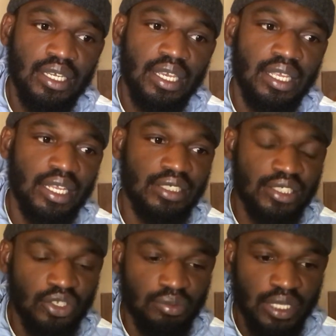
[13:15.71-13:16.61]
And I just
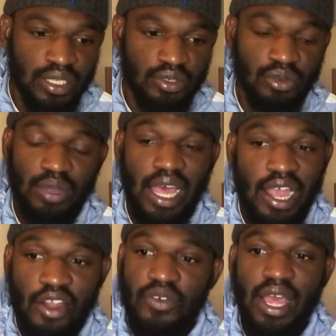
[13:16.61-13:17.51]
hope that, you know,
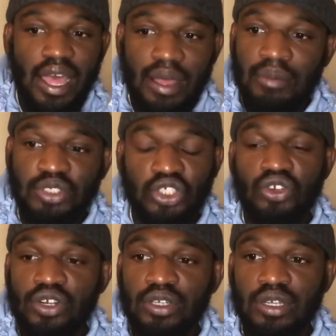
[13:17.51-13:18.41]
I'm
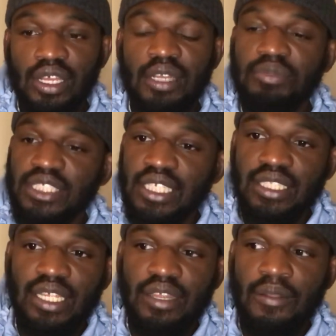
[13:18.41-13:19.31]
sure 100%
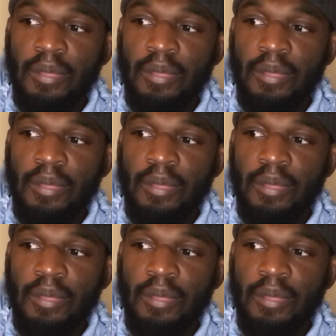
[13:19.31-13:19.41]
that